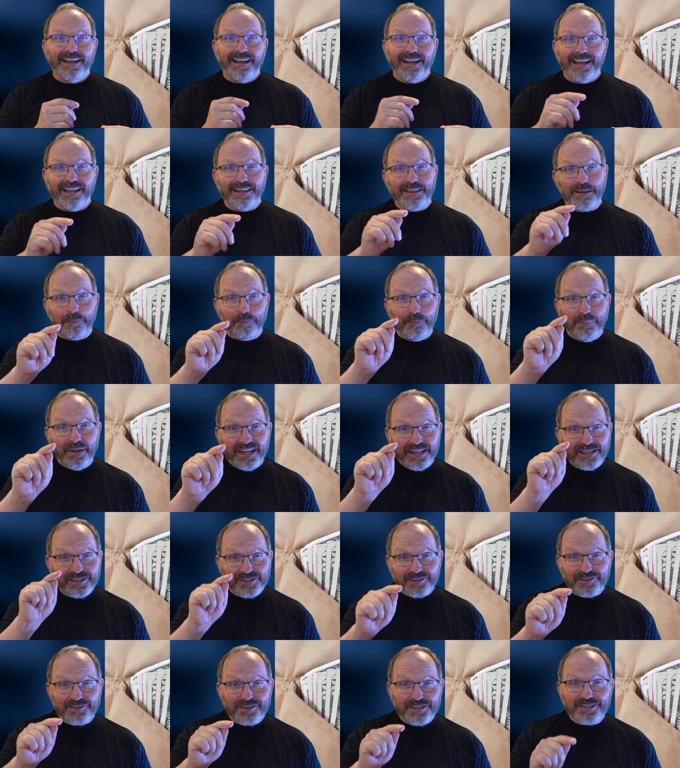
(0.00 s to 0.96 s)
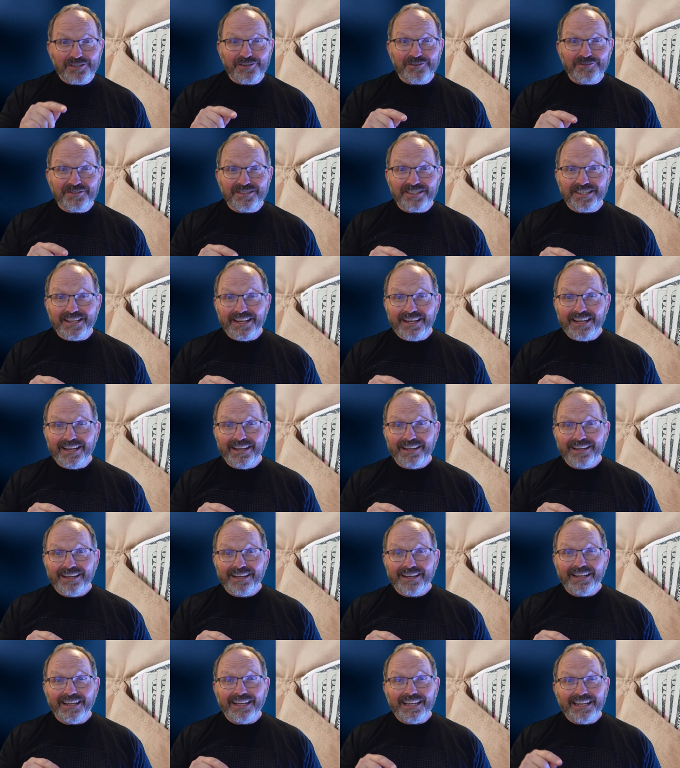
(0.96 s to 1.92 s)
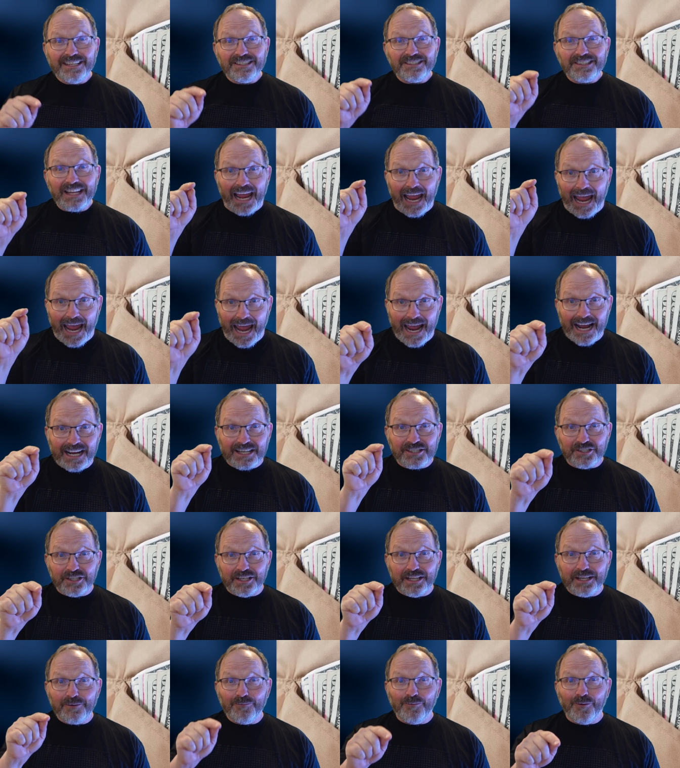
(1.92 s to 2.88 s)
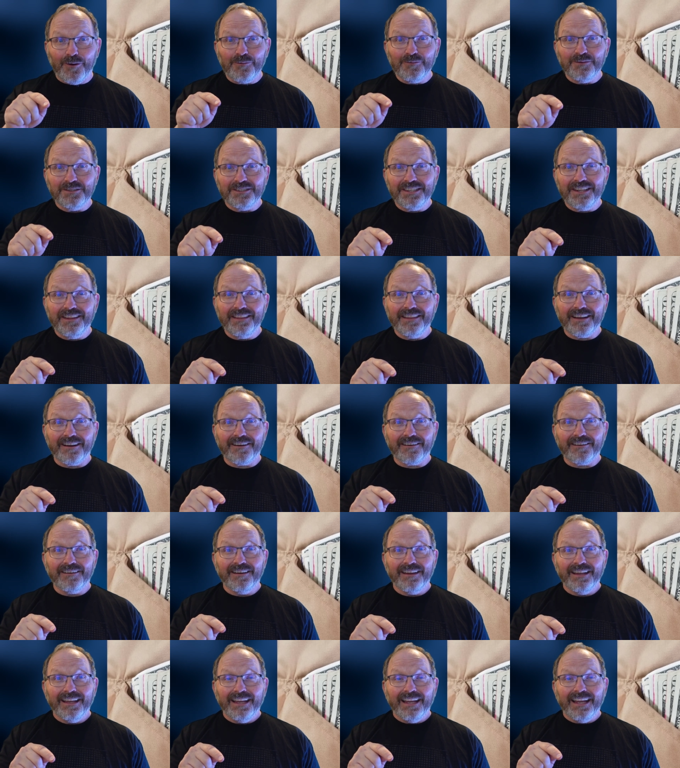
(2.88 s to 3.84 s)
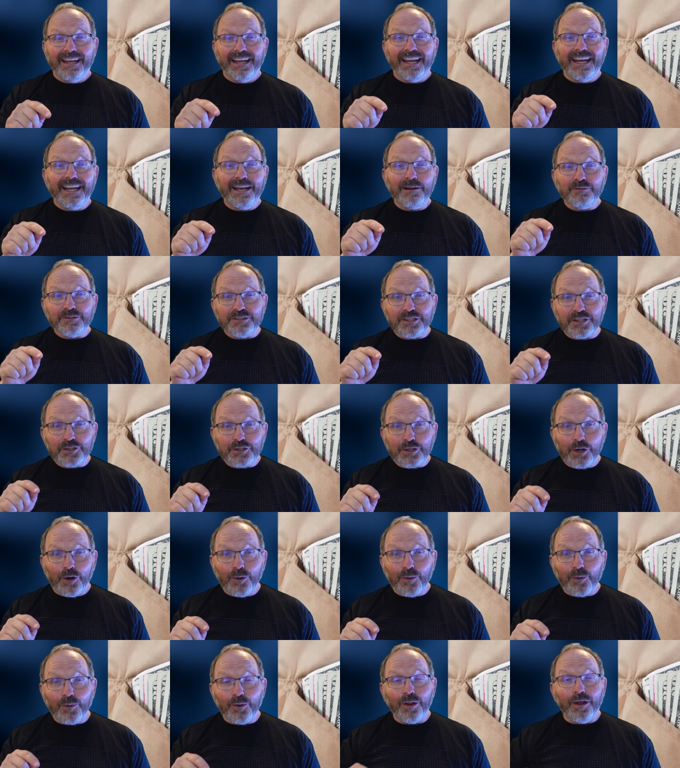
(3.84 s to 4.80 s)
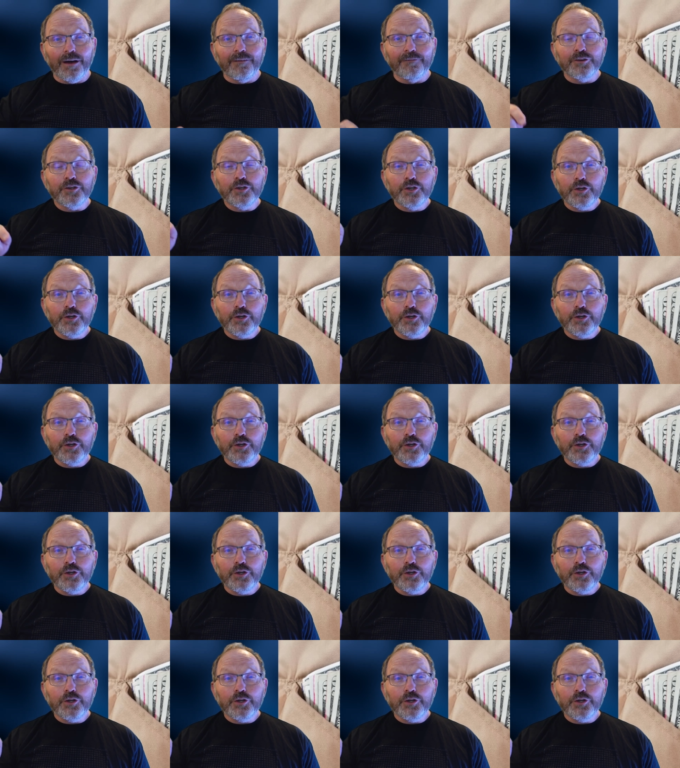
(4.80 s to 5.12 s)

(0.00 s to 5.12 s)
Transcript: And the picture that you see is actually what was in there, and it was a total of